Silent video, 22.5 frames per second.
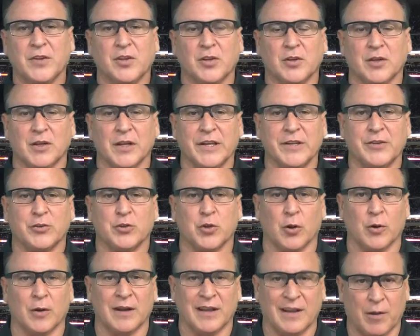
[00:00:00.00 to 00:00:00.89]
is Lee
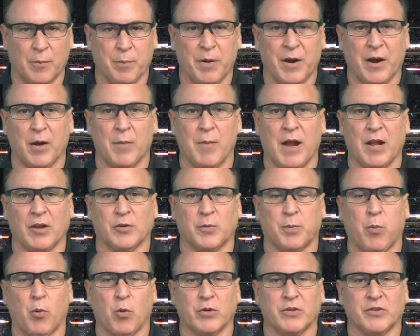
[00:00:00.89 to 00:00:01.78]
Sterling of
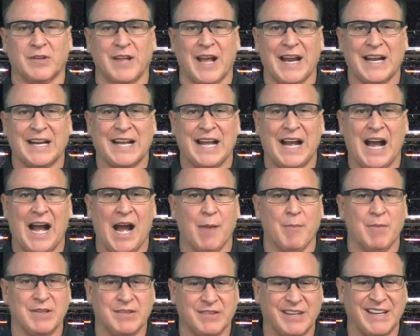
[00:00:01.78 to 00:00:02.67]

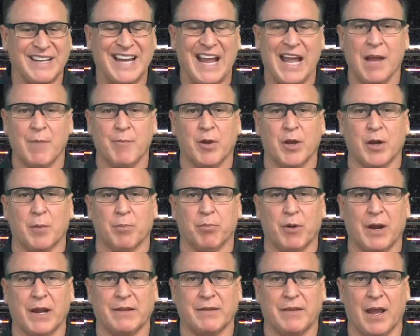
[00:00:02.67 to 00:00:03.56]
ParamountSports.com, and today I'm going to
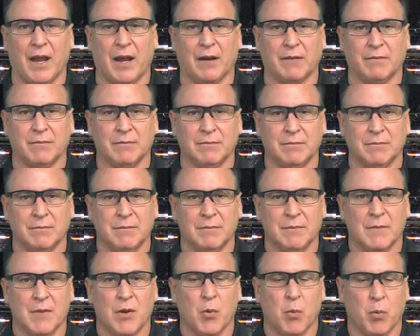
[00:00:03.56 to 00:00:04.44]
break down
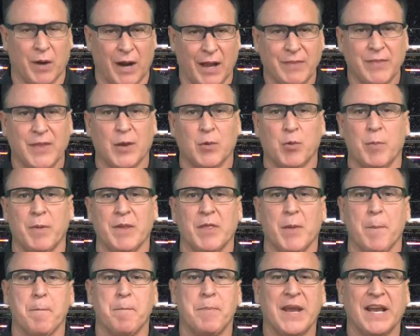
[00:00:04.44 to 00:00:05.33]
what I think will be
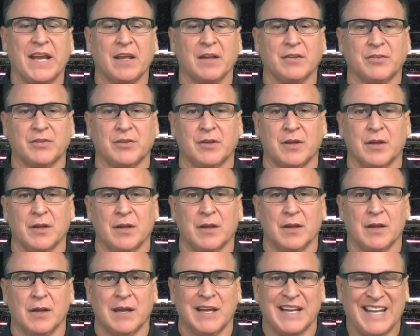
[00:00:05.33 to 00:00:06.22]
the biggest
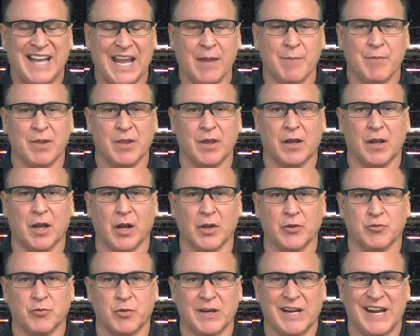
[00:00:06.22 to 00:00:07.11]
game in the
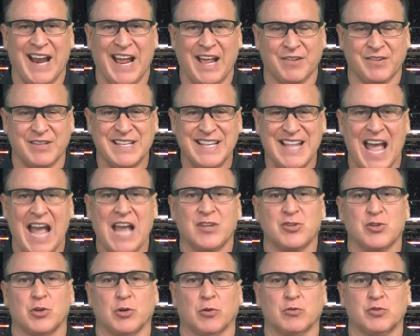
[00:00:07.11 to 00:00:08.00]
country, and it has
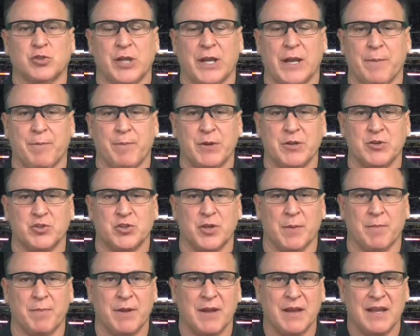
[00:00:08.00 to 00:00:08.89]
national
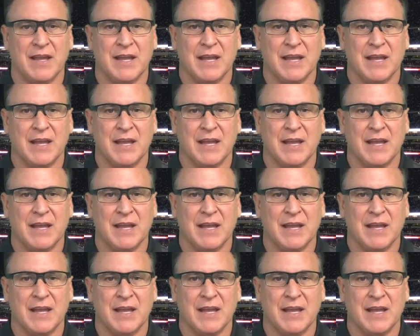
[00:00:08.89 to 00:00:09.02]
championship